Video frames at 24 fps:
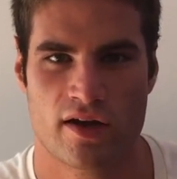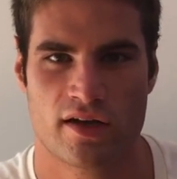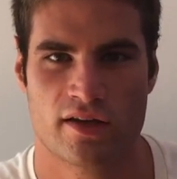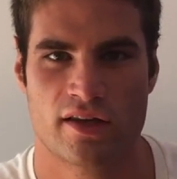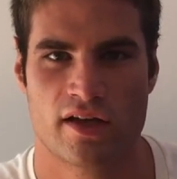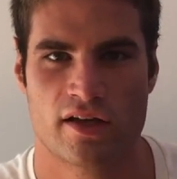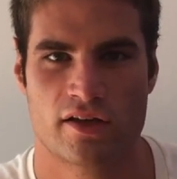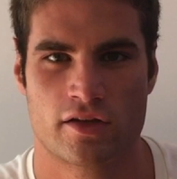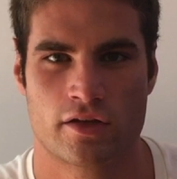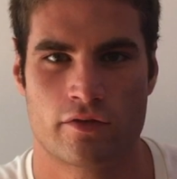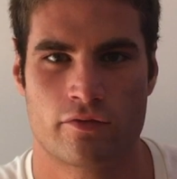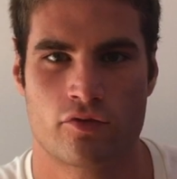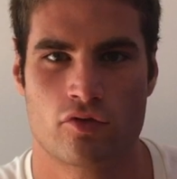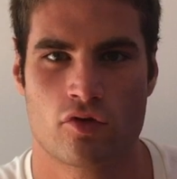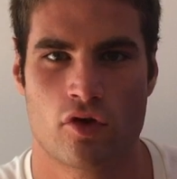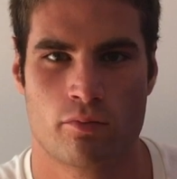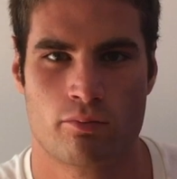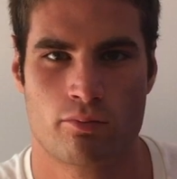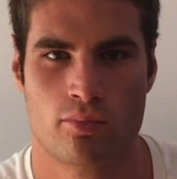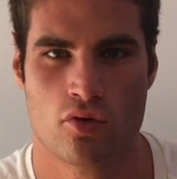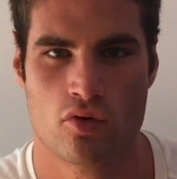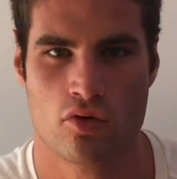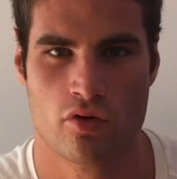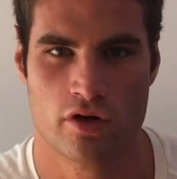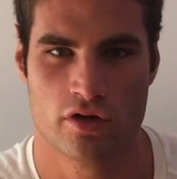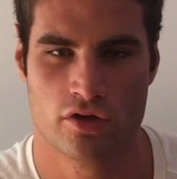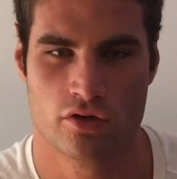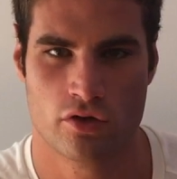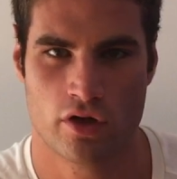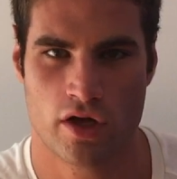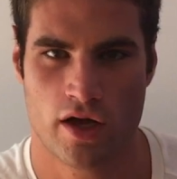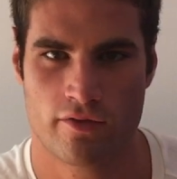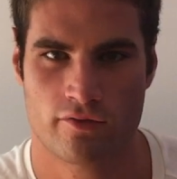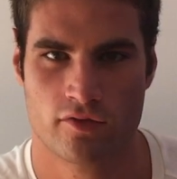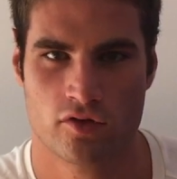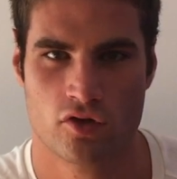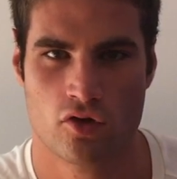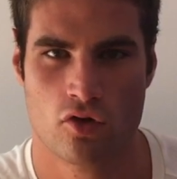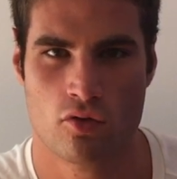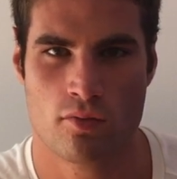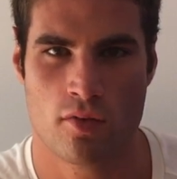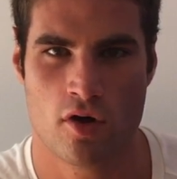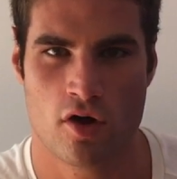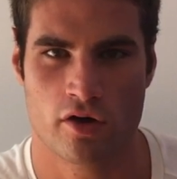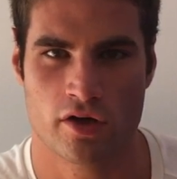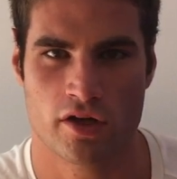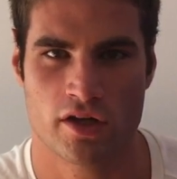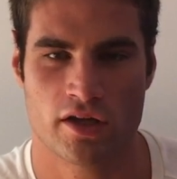that if you're poor, you have no
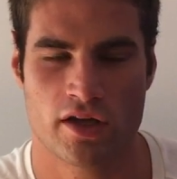money,